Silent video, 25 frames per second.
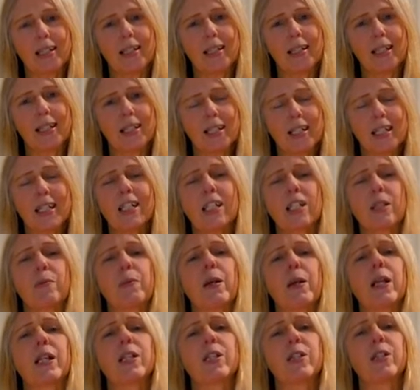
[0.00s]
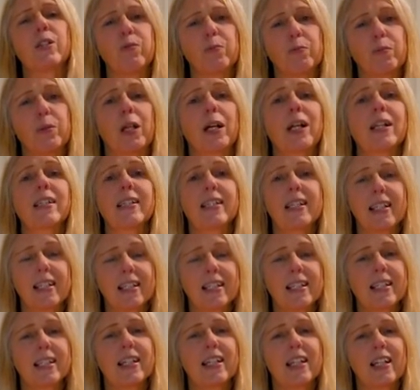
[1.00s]
it's an expensive
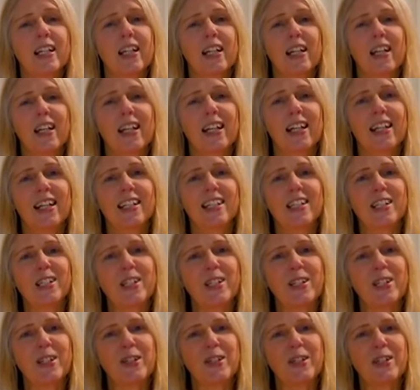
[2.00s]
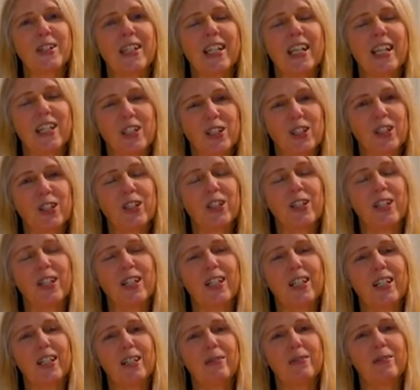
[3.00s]
process to get your
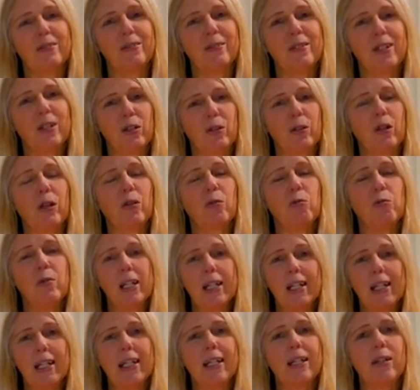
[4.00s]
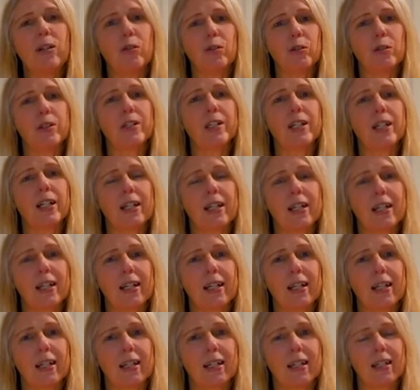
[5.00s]
olive, a really good
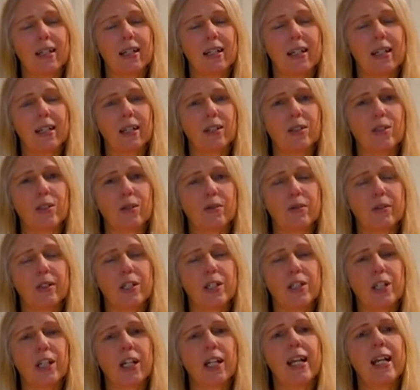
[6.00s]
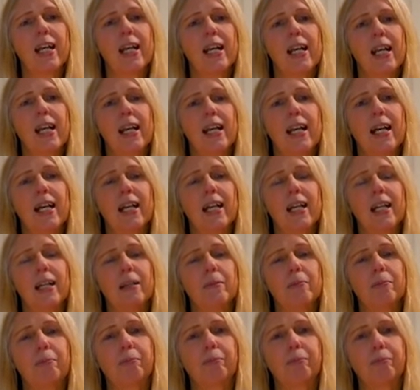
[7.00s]
extra virgin. I
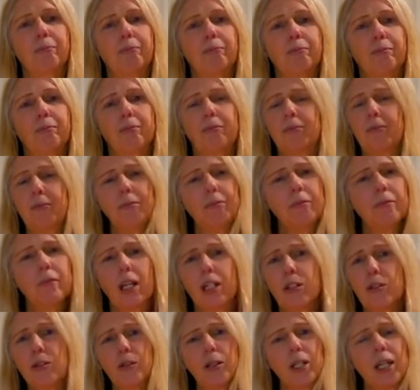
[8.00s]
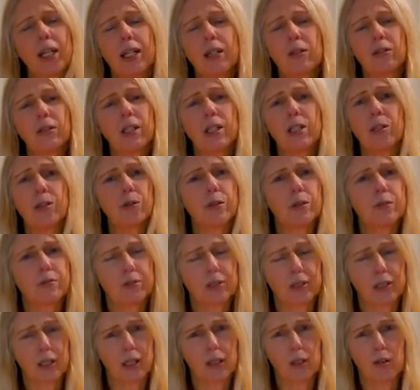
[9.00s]
don't know how they do it
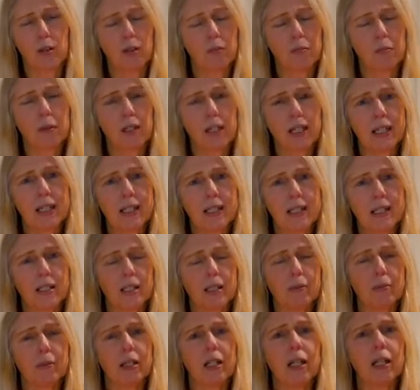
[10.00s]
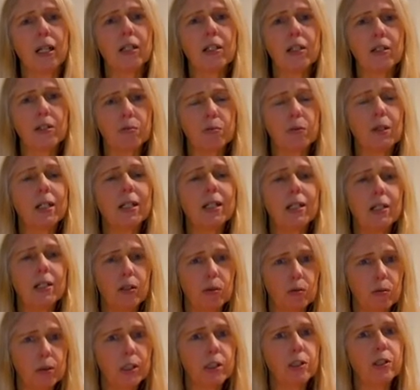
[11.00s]
for the lower prices, to be honest. Well,
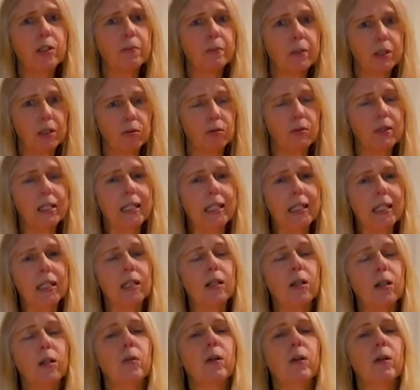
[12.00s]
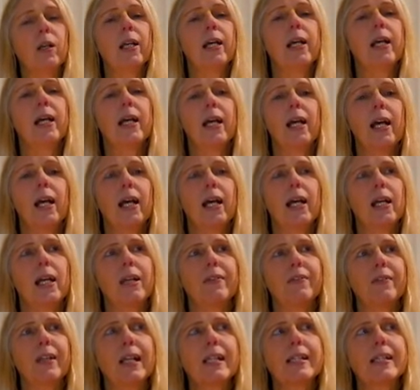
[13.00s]
when you're talking about the really low.
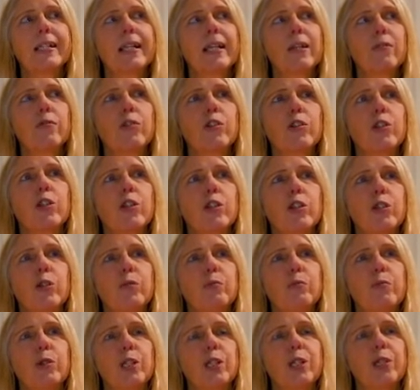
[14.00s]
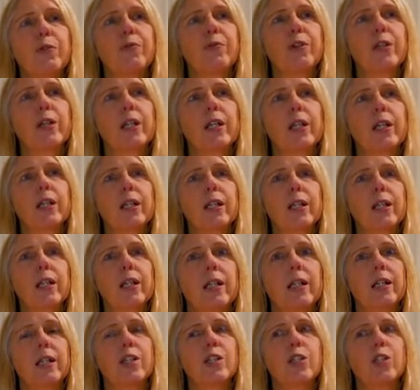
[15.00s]
If that sounds too much for you,
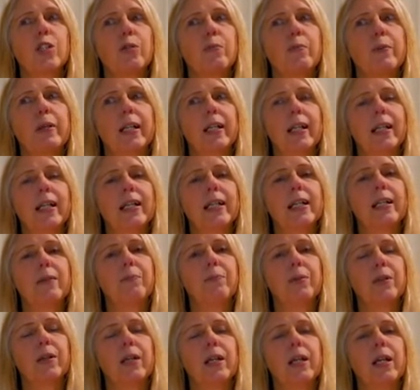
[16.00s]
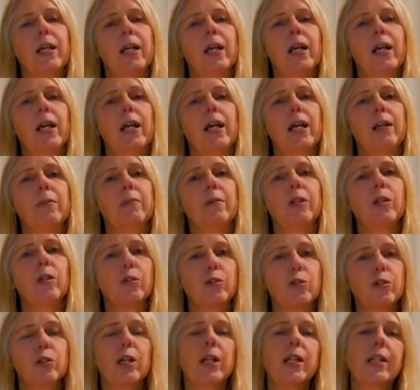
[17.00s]
it's too big a leap.
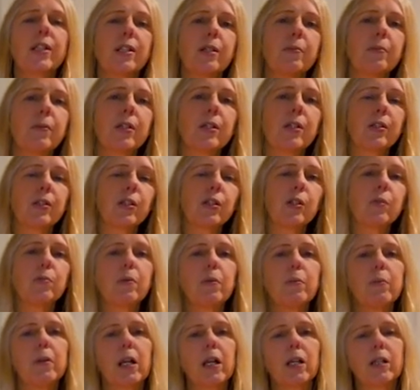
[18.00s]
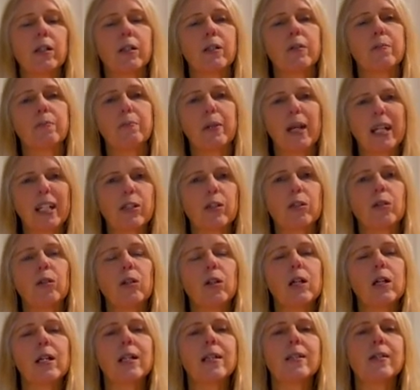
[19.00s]
Try some of the supermarket better
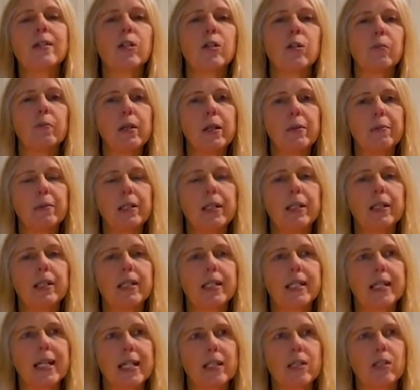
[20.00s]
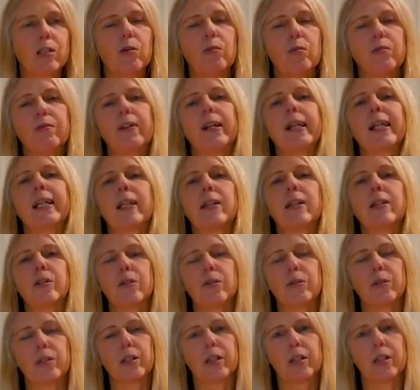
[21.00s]
oils, maybe the Tesco Finest
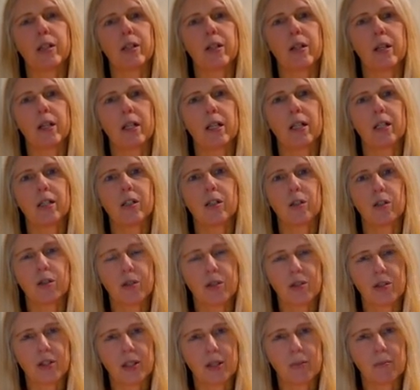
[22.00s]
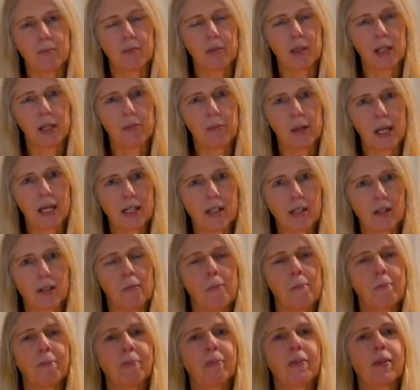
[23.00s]
or the Done Simply
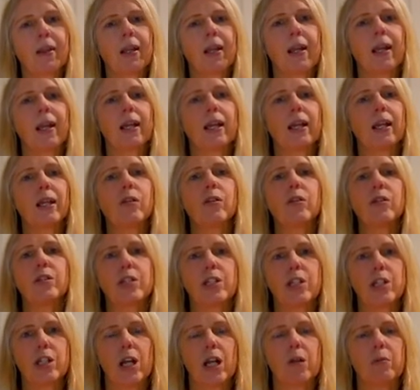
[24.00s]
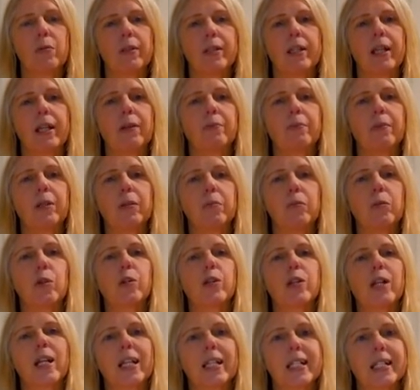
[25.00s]
Better. You could start with them. They're
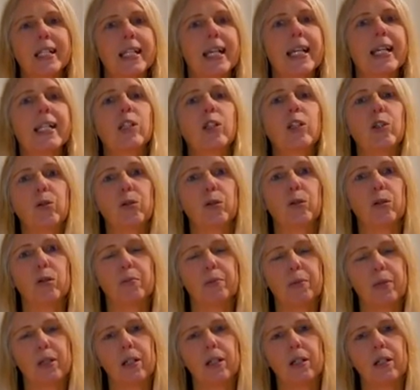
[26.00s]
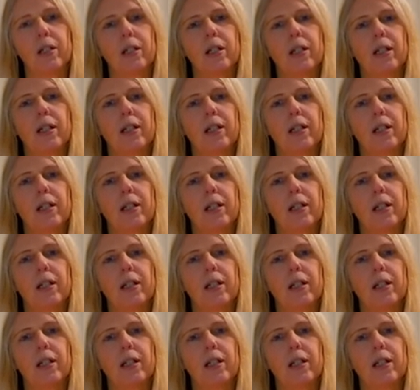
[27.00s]
more like €10 per